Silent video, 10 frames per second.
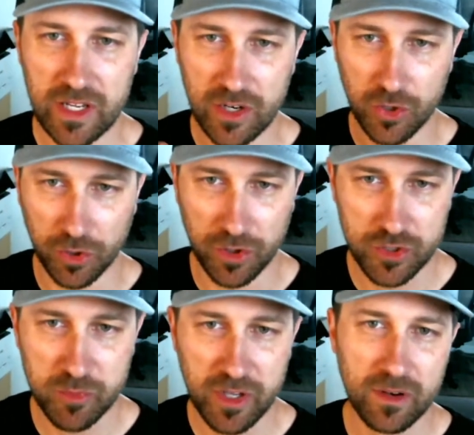Because you're going to
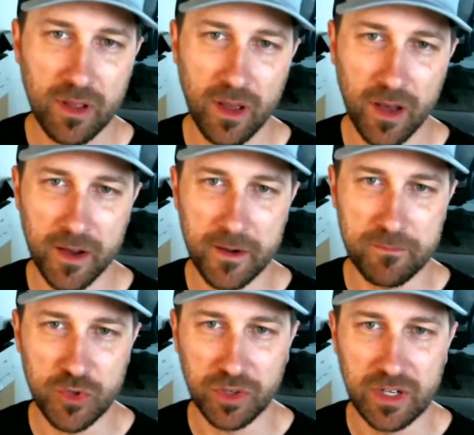need encouragement,
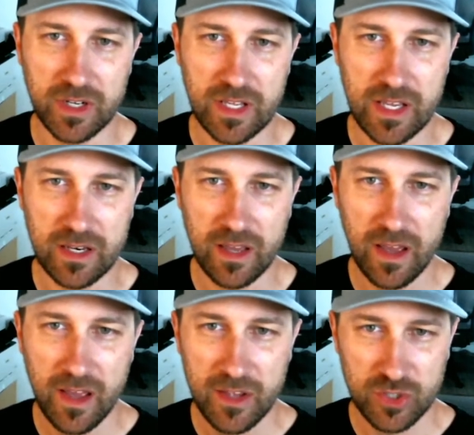you're going to
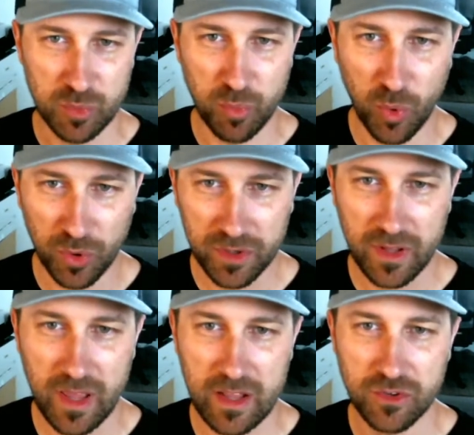need
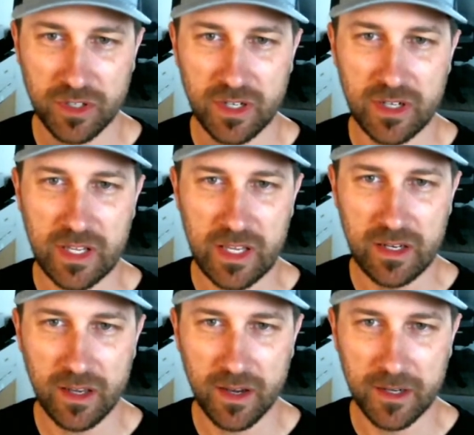support, and you're going to need